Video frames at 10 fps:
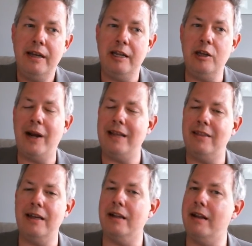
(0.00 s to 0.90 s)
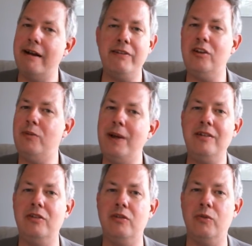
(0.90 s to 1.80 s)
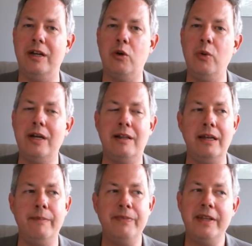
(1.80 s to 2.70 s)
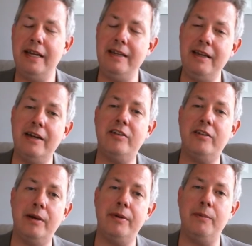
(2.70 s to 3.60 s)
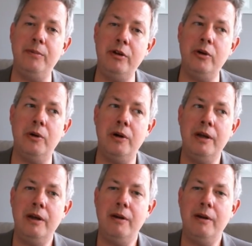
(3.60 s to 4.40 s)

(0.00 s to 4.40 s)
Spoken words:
and you might think a lot of these spaces rent quickly, and yes, some of them do,